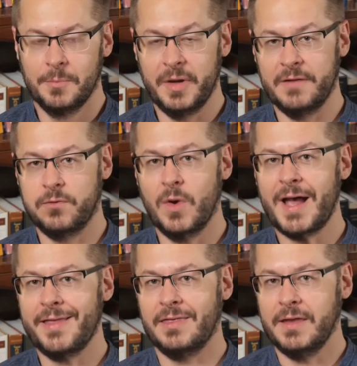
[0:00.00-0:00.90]
But if what
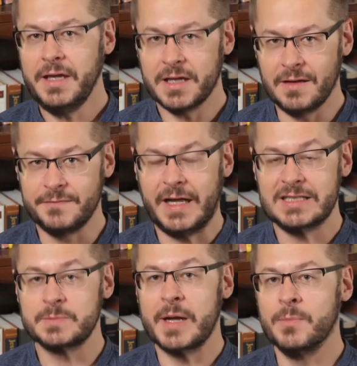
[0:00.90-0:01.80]
I think of
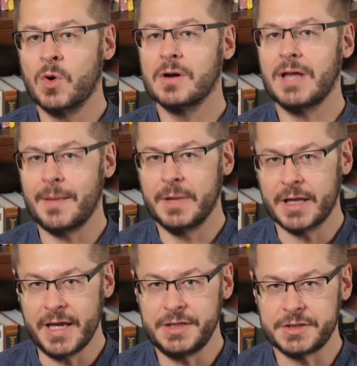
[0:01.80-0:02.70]
as my moral
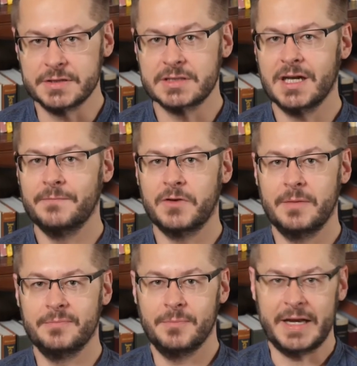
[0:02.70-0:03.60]
obligations come
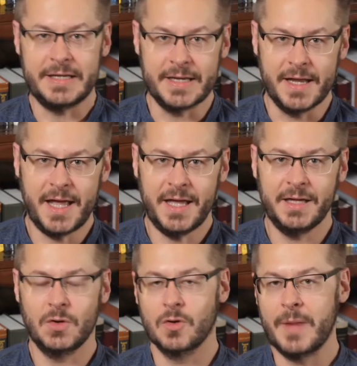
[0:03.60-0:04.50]
from my
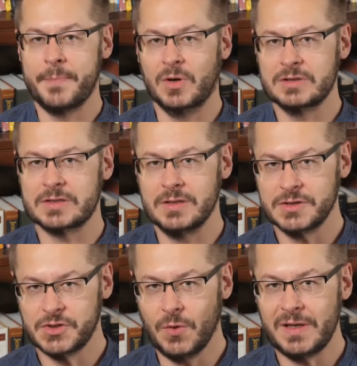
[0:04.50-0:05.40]
DNA or my personal
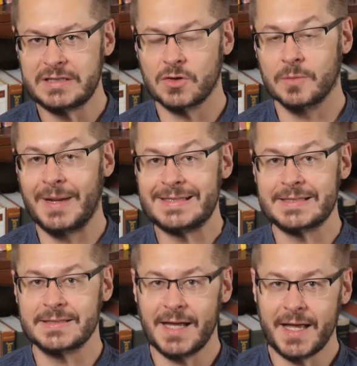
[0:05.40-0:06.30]
choice or my
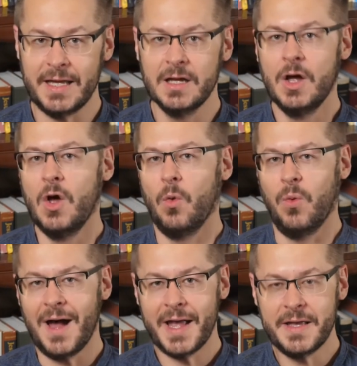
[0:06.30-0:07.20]
society,
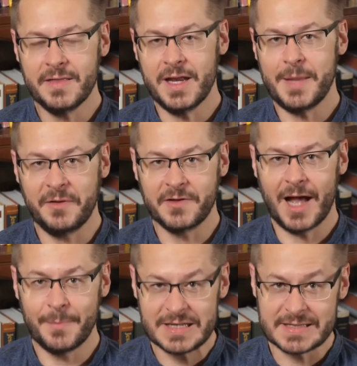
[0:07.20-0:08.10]
why in the name of
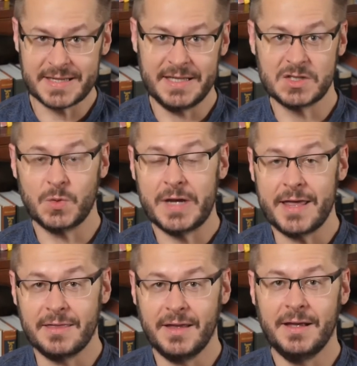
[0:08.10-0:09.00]
common sense would I
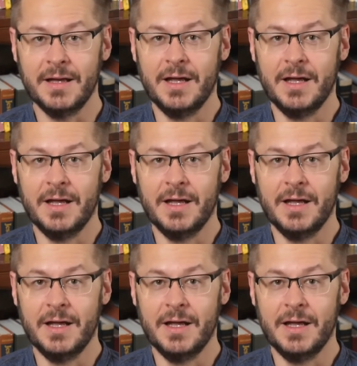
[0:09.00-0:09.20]
think